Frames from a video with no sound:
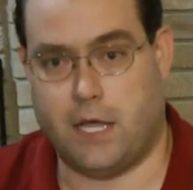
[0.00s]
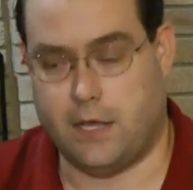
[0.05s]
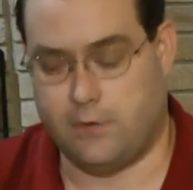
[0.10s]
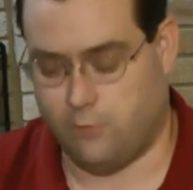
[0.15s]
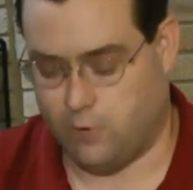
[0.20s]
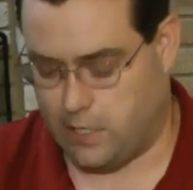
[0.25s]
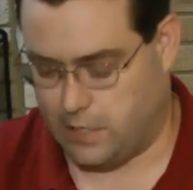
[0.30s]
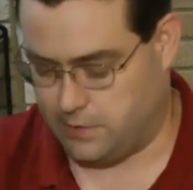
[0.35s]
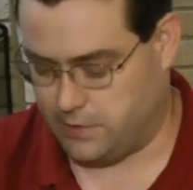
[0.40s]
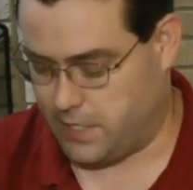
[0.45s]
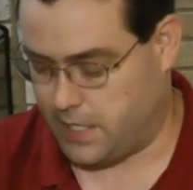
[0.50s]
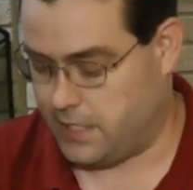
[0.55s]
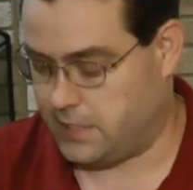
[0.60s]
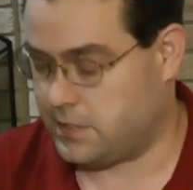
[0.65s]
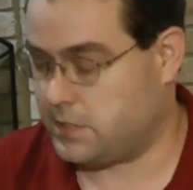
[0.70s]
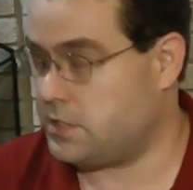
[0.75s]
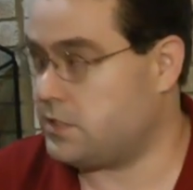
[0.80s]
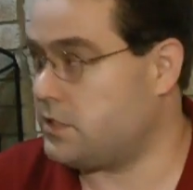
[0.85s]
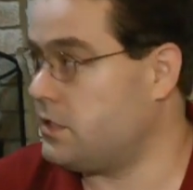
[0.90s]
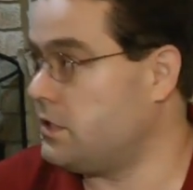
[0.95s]
of Wild
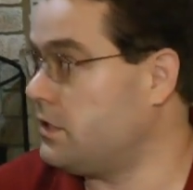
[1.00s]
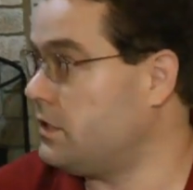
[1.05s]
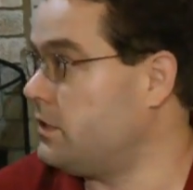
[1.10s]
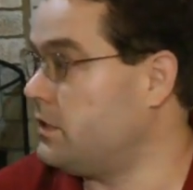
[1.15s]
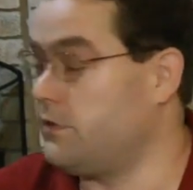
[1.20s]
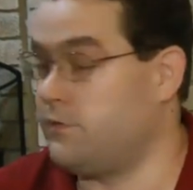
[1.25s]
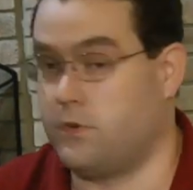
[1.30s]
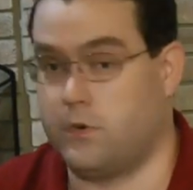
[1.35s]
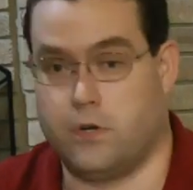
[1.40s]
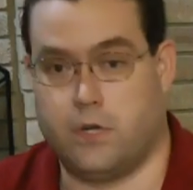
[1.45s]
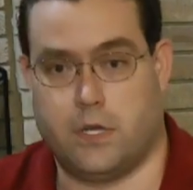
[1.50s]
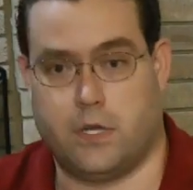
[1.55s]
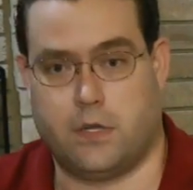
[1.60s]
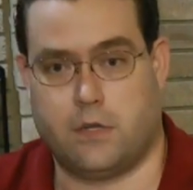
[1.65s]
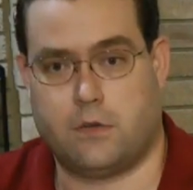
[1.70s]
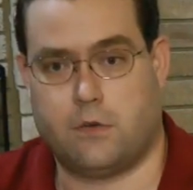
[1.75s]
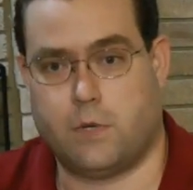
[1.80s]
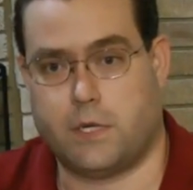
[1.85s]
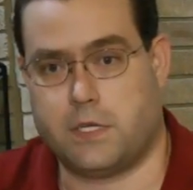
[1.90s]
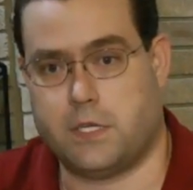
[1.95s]
Nights for a
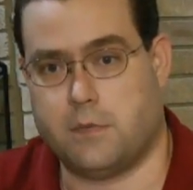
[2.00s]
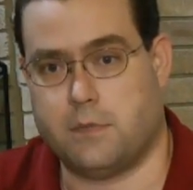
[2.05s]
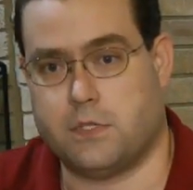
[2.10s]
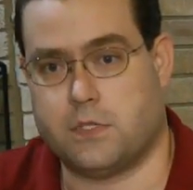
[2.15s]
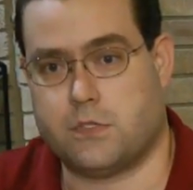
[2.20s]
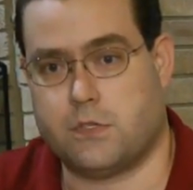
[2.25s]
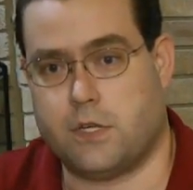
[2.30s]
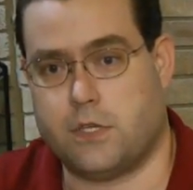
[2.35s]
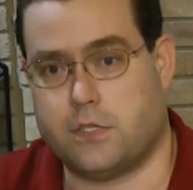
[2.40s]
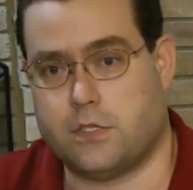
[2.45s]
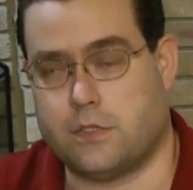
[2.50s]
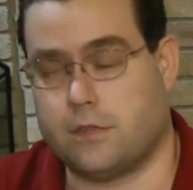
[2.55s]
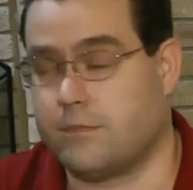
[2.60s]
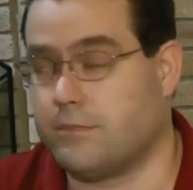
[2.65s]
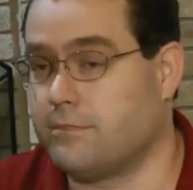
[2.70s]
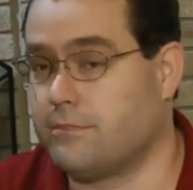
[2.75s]
quick demonstration.